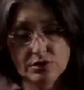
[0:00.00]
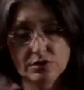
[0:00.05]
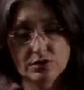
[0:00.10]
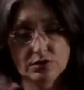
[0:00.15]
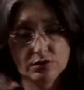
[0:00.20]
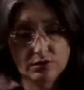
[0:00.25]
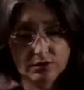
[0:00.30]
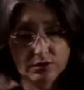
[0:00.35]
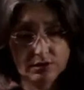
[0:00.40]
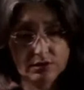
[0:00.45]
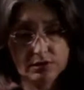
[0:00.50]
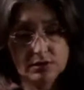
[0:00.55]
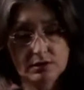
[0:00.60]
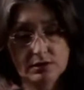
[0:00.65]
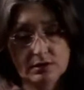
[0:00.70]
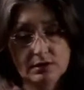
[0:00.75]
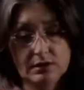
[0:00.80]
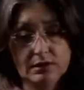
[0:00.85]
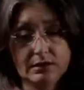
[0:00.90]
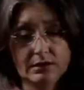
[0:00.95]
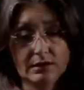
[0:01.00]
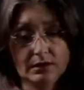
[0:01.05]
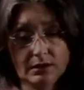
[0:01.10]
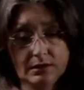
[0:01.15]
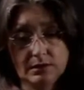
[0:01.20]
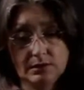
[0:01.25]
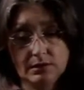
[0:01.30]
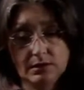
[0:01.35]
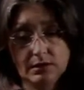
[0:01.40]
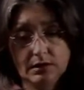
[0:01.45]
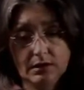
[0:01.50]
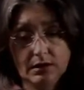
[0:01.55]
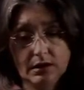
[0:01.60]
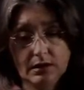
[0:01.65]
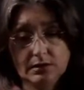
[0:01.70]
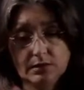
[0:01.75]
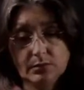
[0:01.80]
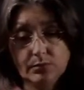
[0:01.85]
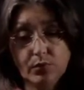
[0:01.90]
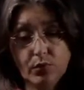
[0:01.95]
so
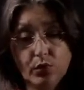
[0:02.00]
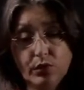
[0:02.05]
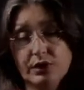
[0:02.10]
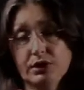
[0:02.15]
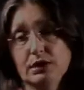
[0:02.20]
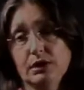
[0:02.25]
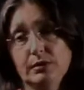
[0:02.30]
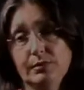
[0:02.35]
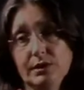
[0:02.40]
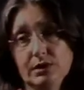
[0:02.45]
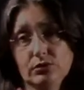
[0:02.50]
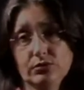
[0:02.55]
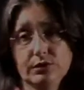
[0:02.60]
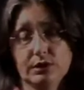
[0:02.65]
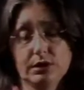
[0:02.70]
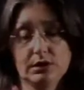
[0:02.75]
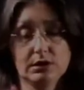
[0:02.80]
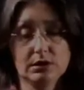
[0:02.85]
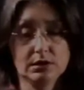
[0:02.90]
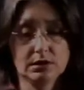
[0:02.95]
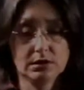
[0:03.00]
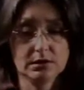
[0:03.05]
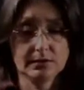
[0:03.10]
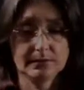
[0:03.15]
at the border between